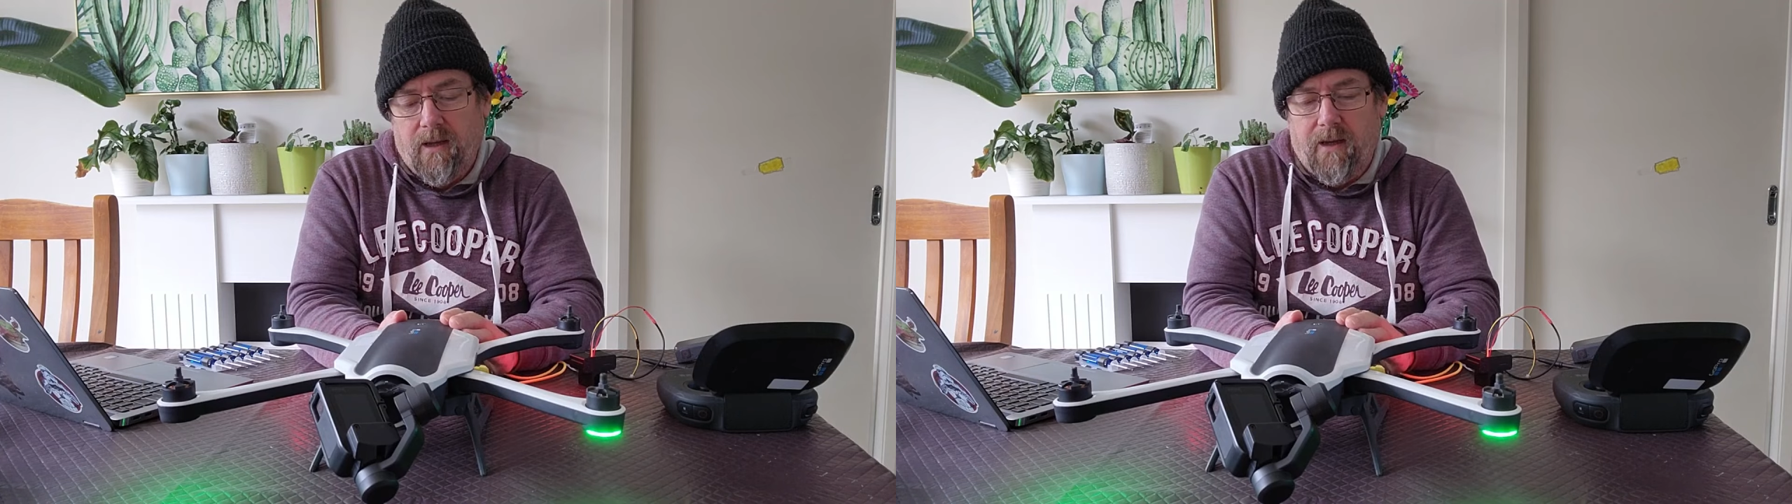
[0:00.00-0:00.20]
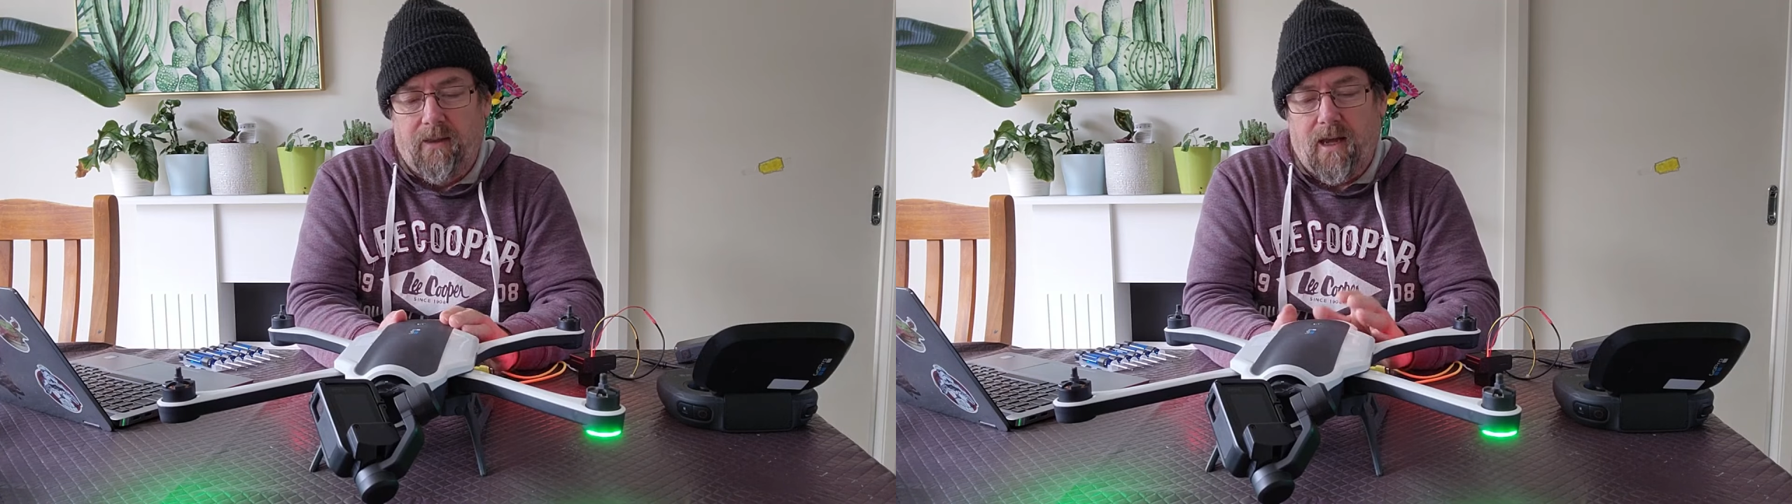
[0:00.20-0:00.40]

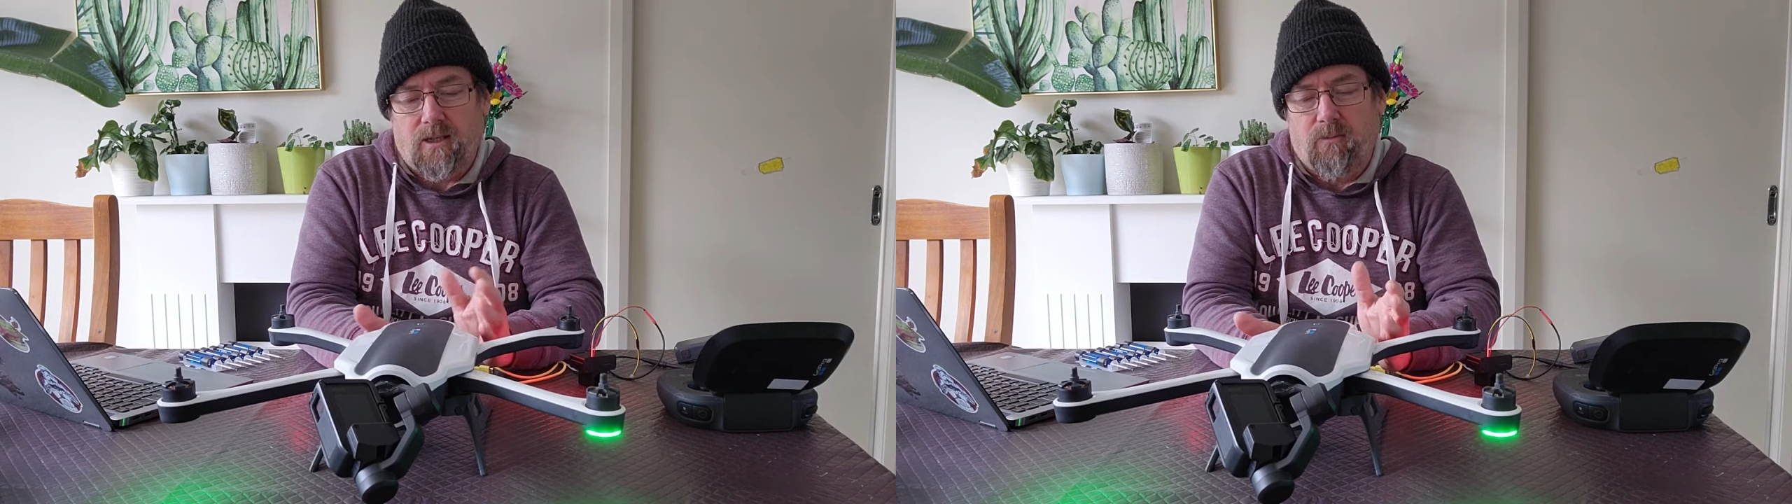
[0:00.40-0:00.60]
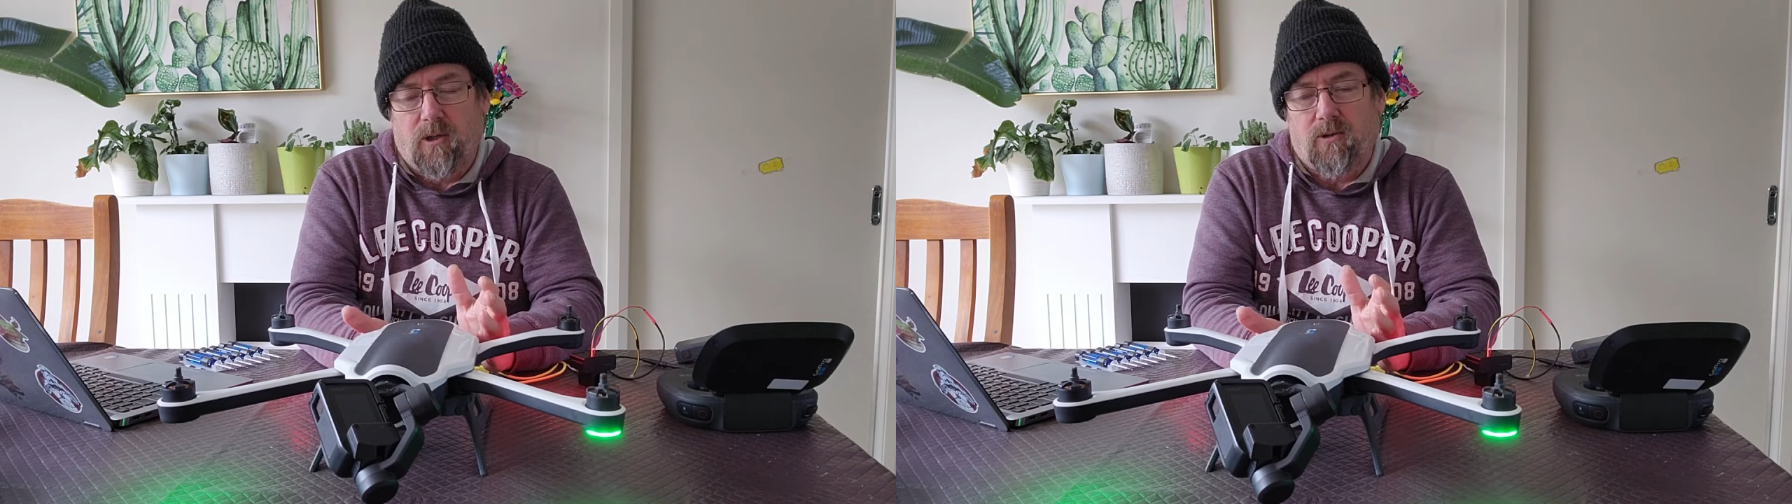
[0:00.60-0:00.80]
and
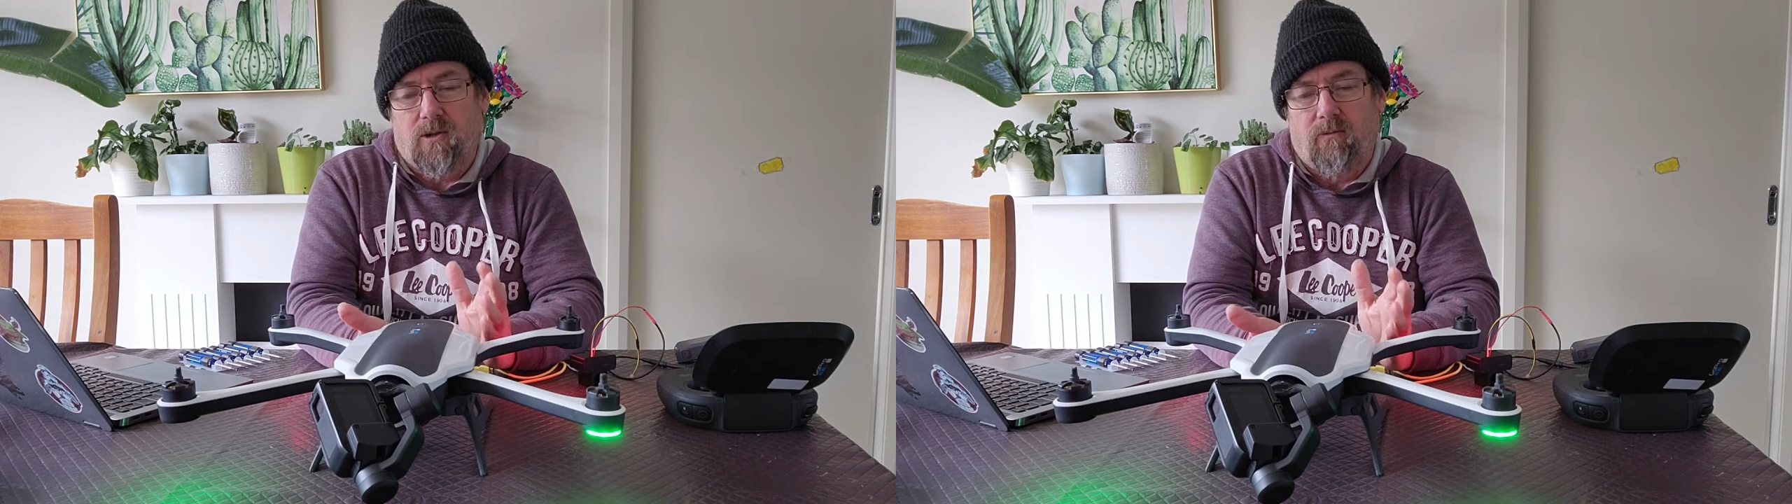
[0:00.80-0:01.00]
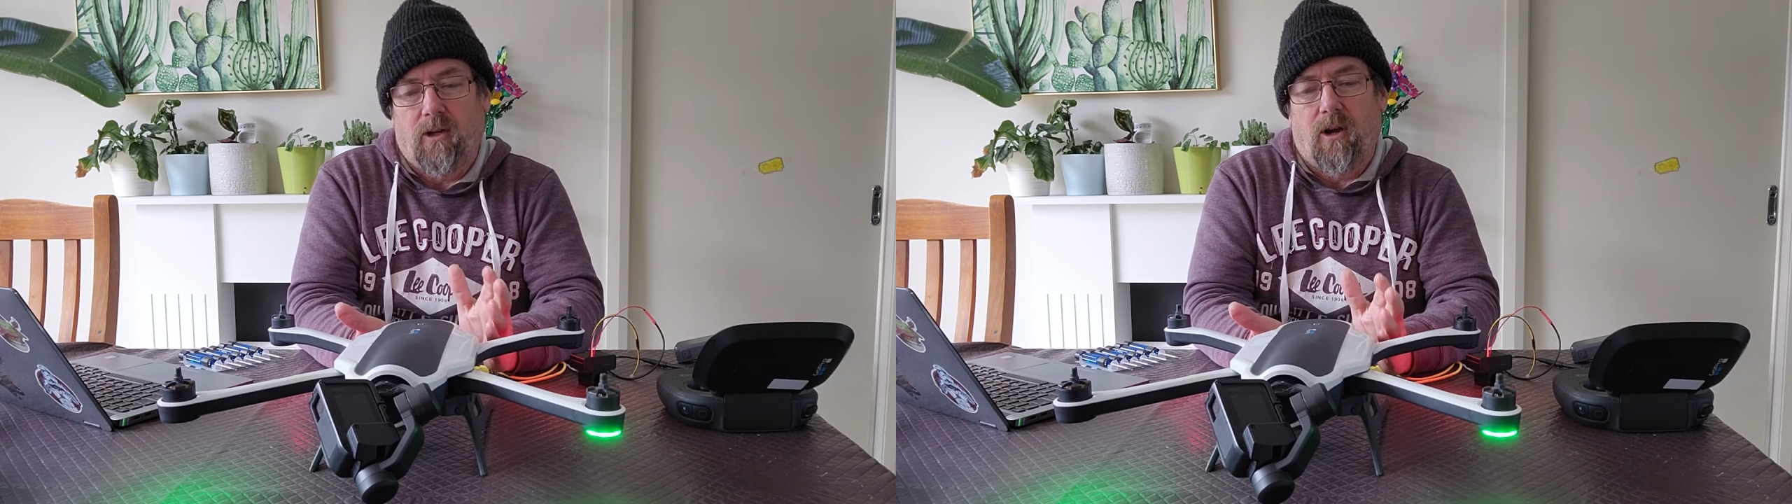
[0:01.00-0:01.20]
that's because
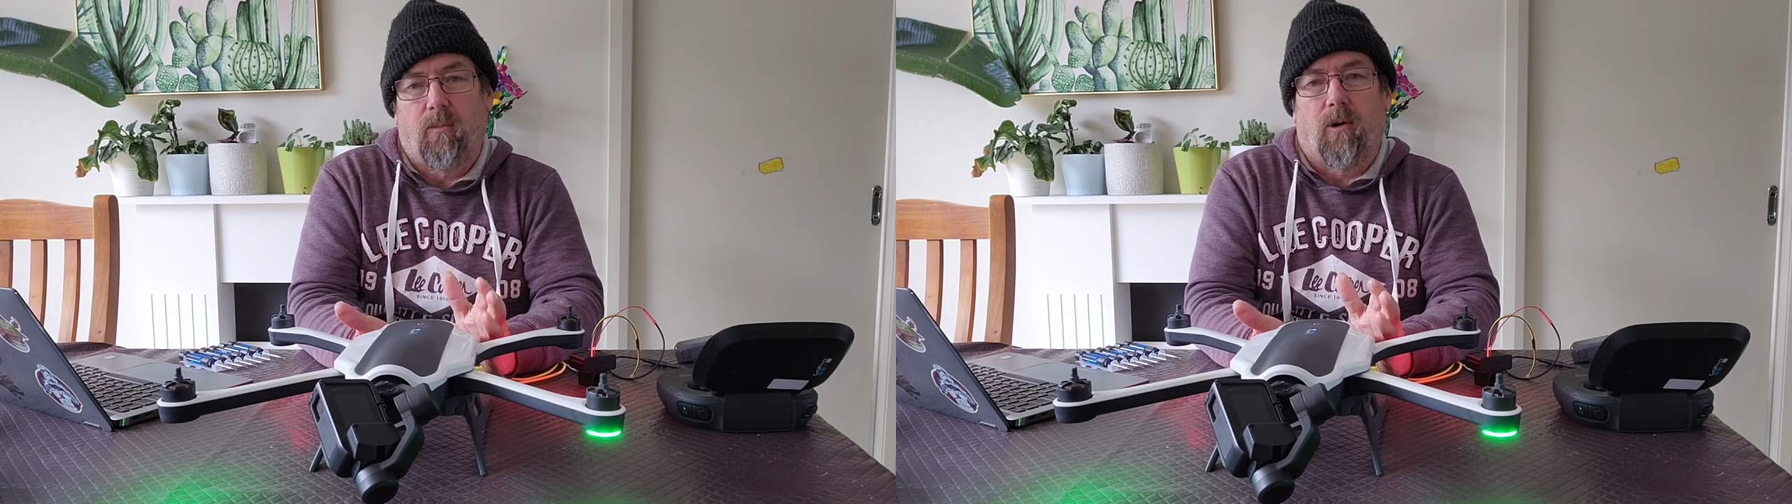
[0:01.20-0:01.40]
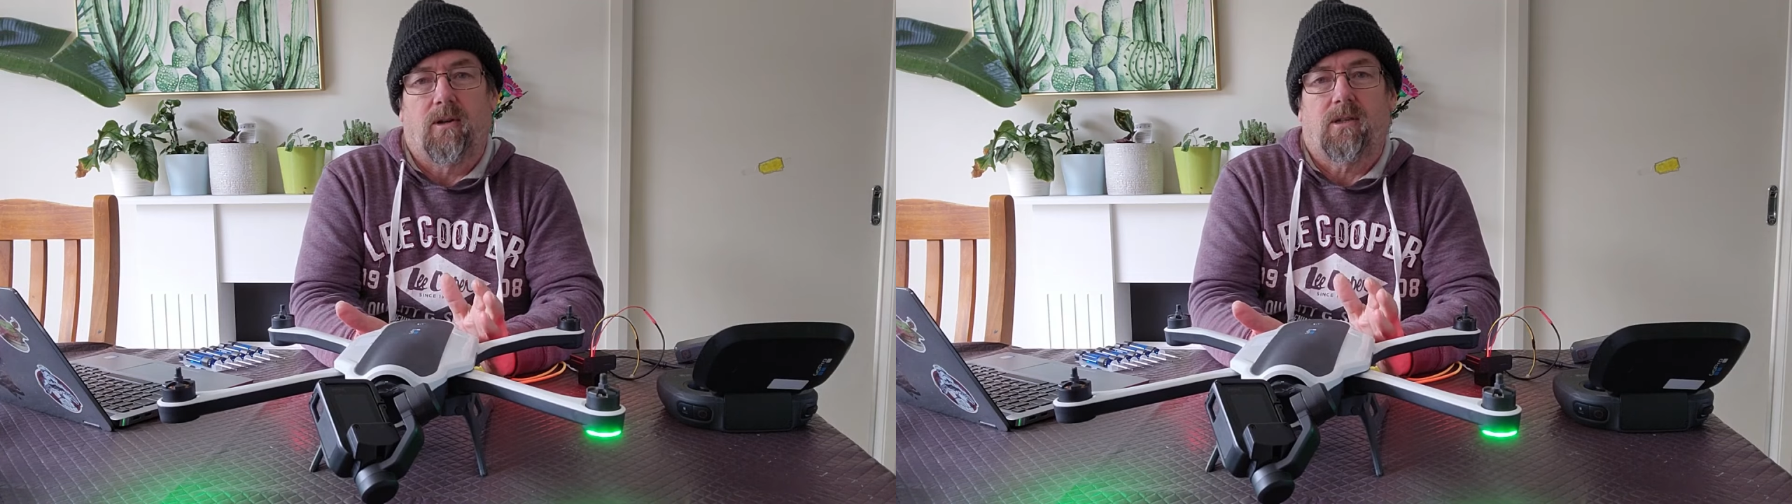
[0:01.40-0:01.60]
the video
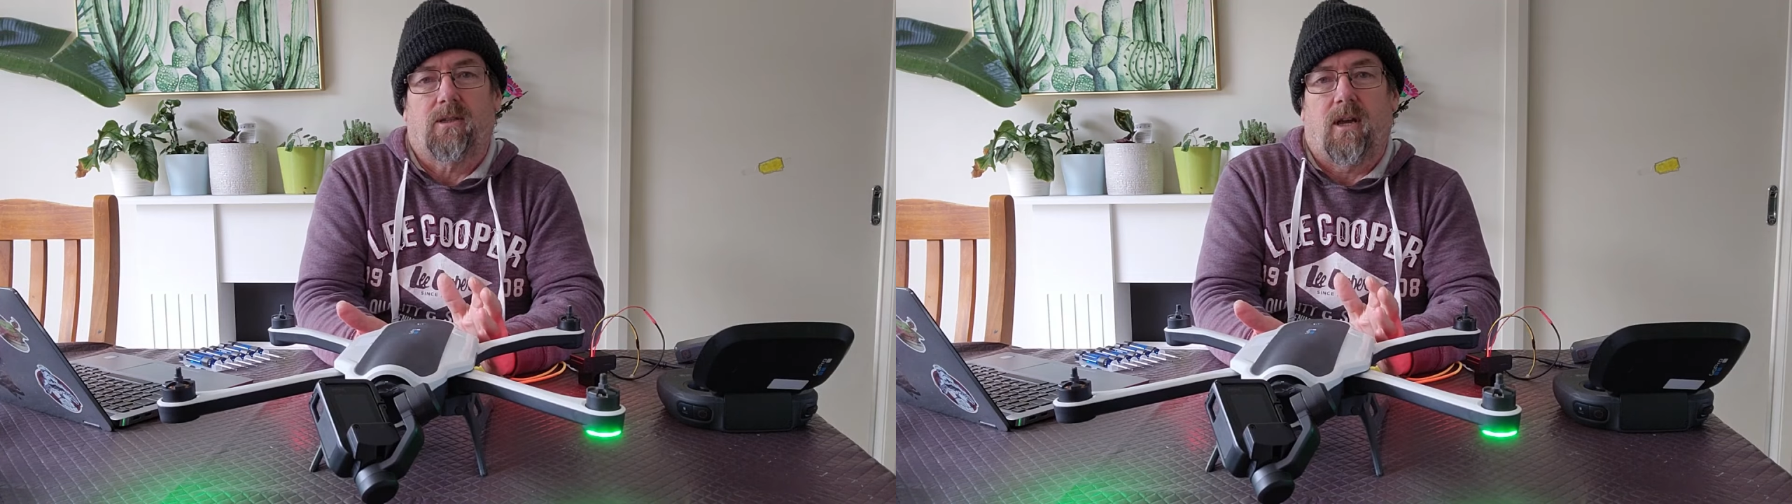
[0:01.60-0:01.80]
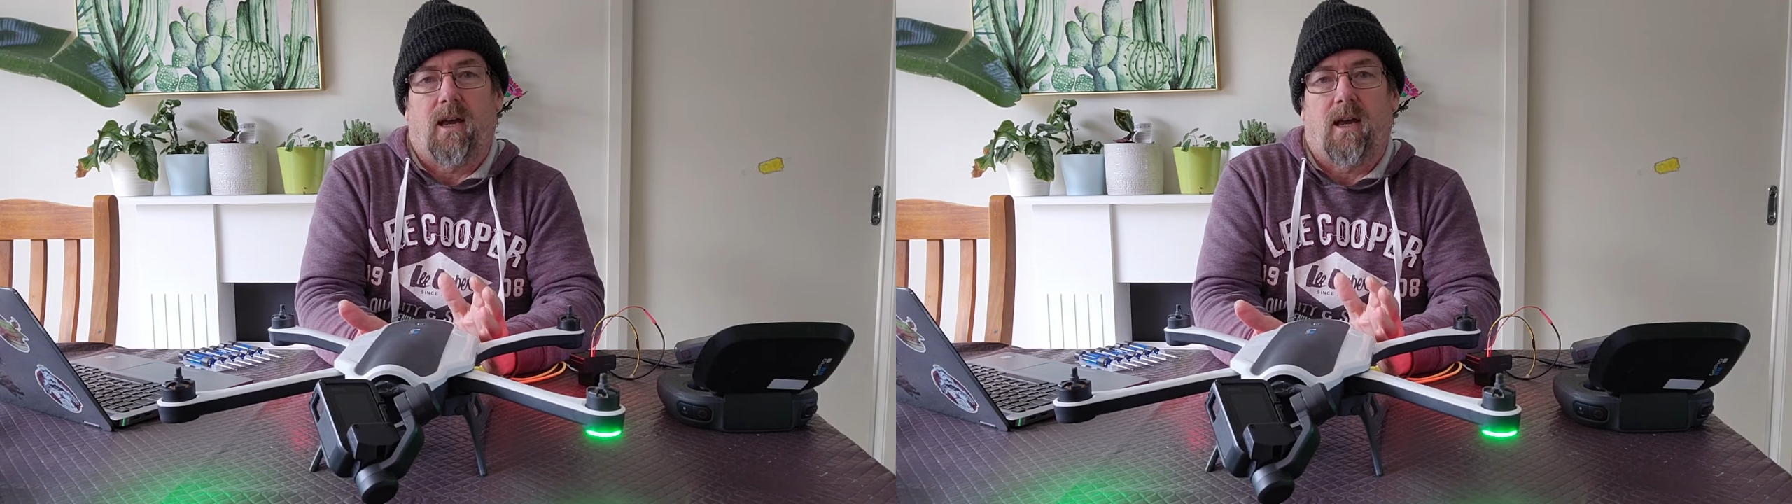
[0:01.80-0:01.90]
processor